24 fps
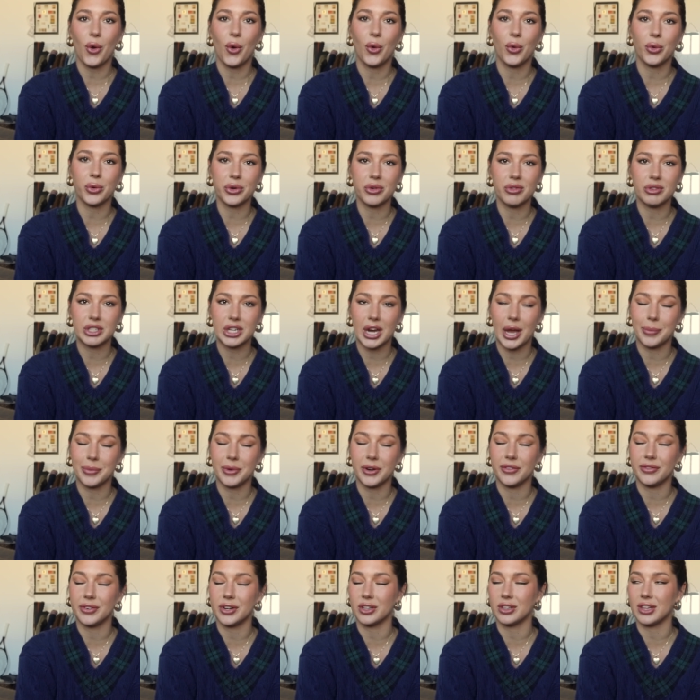whole new chapter
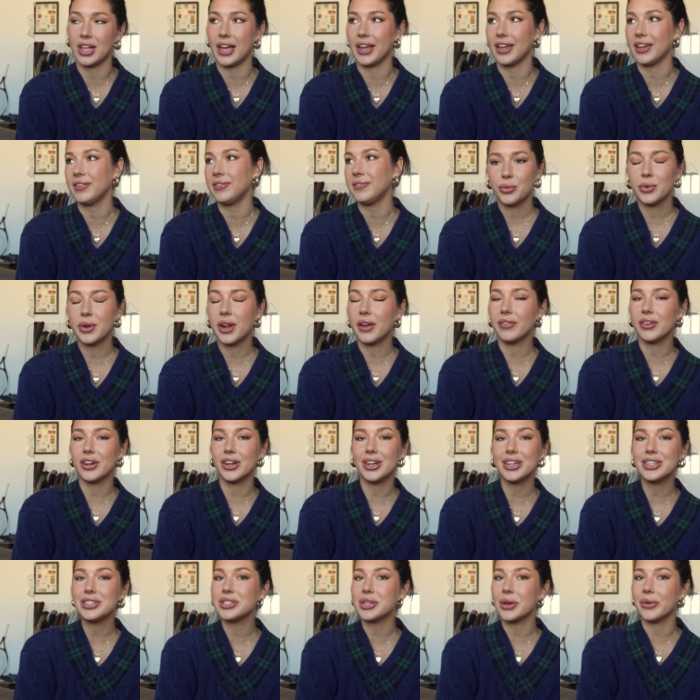of your life.
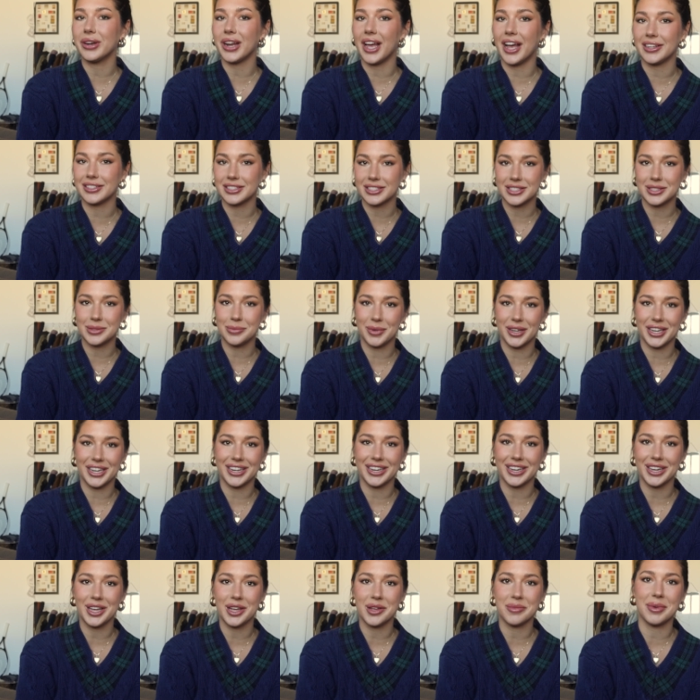Whenever someone asks
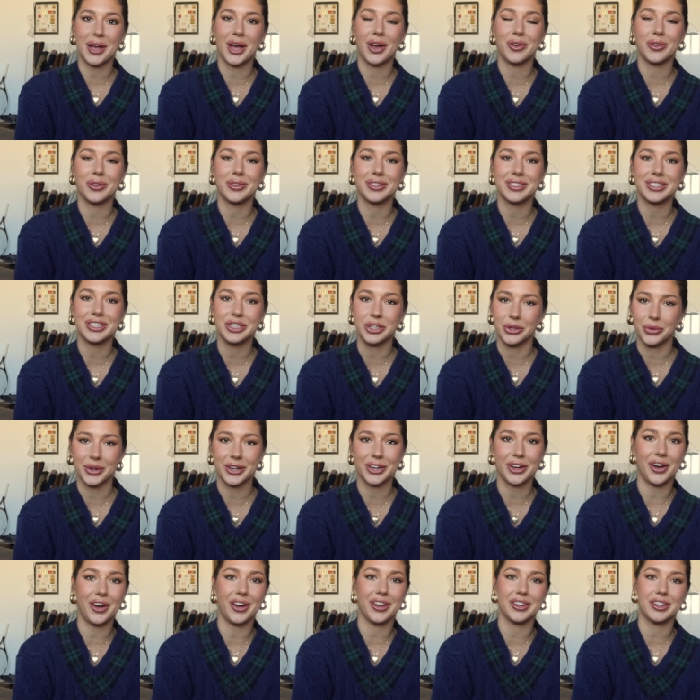me about you and
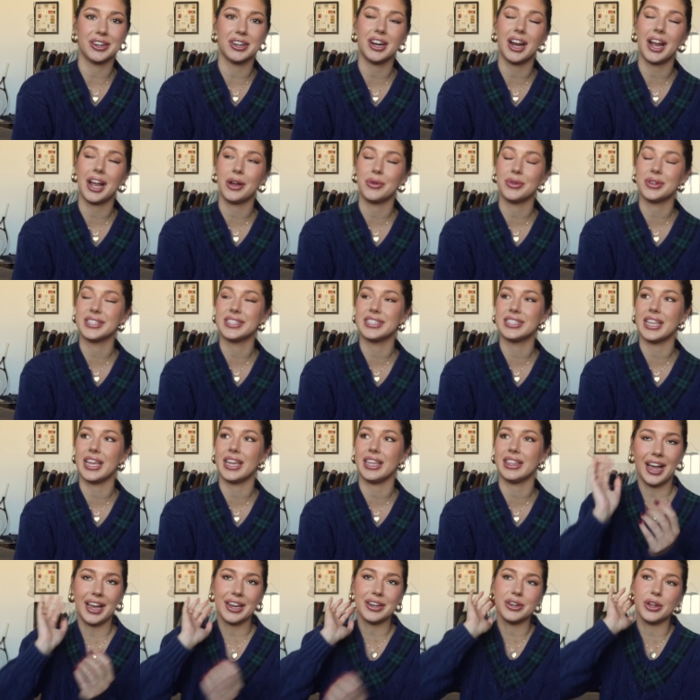Connor, I always
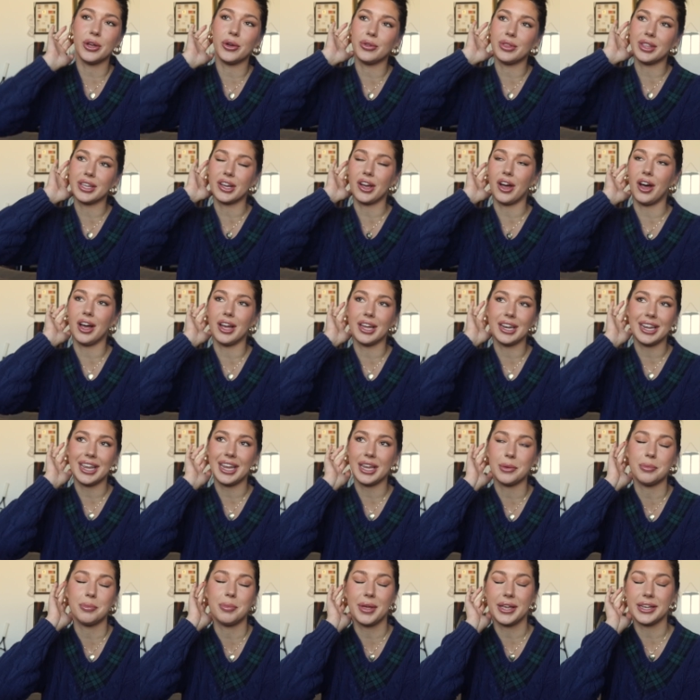say, I know that God
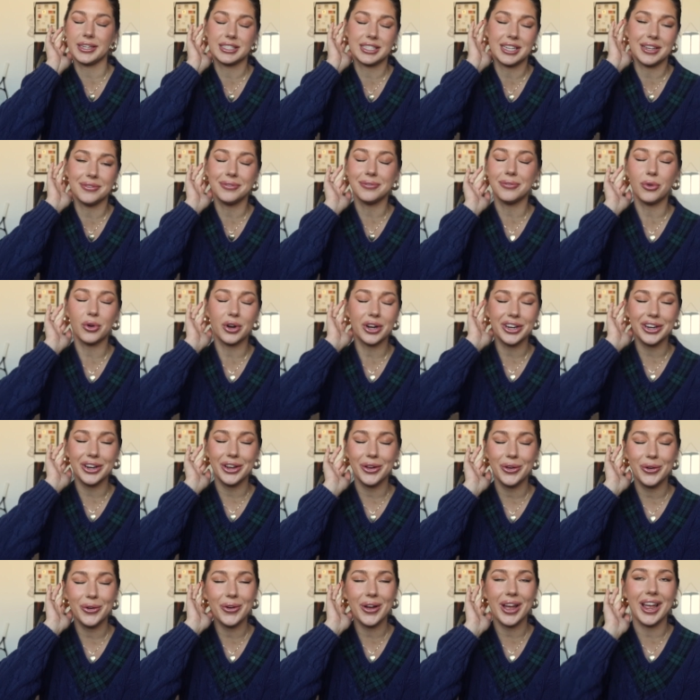handpicked him for
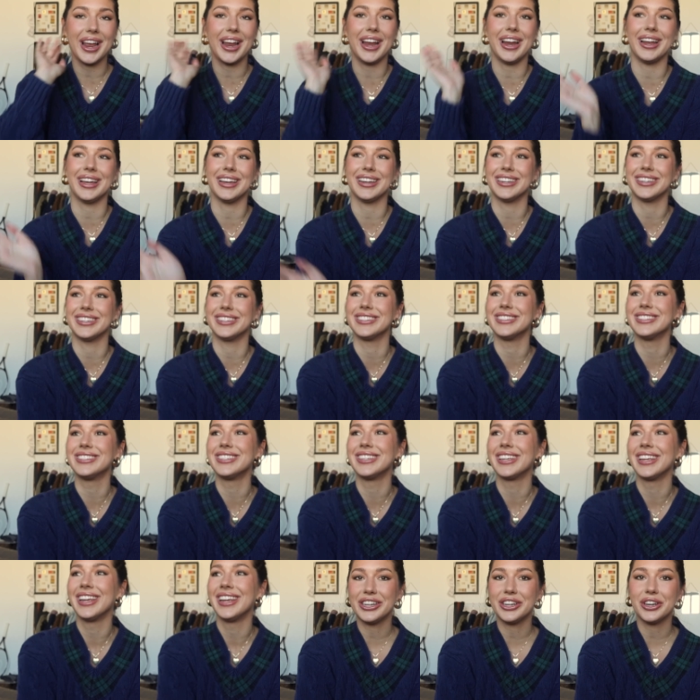you and
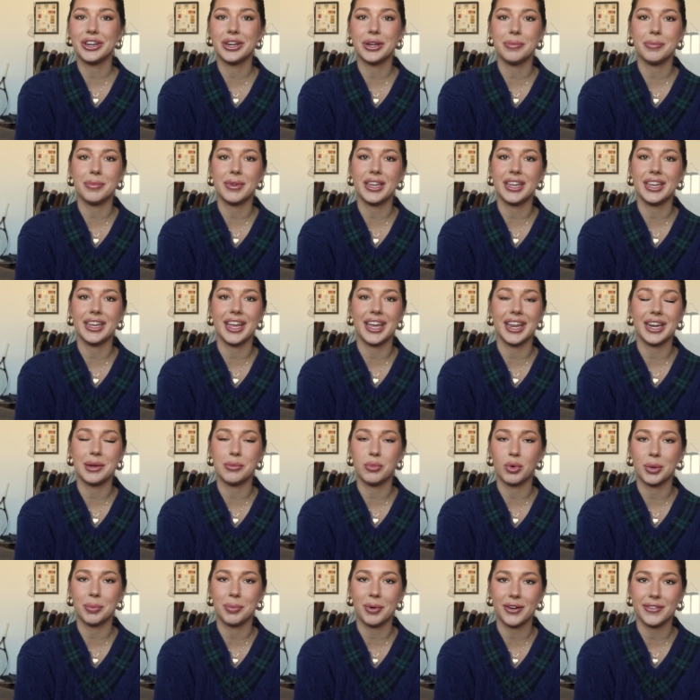he couldn't be any
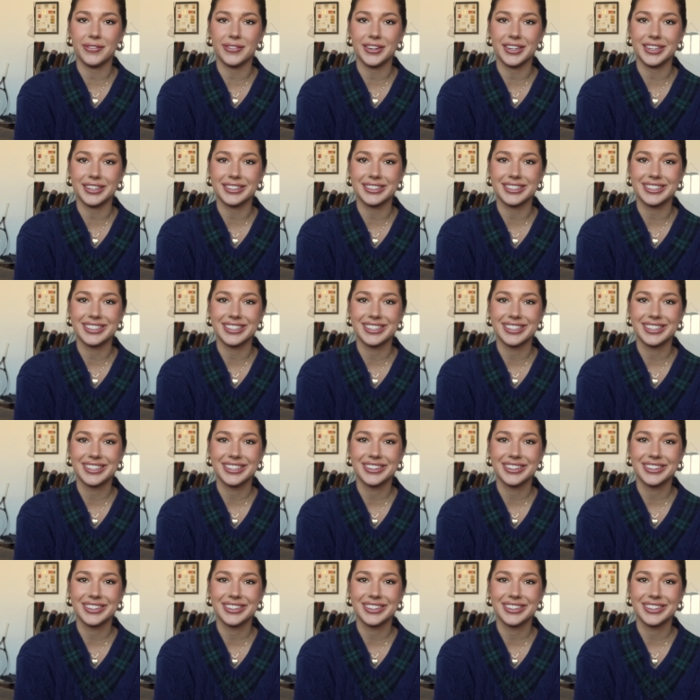more perfect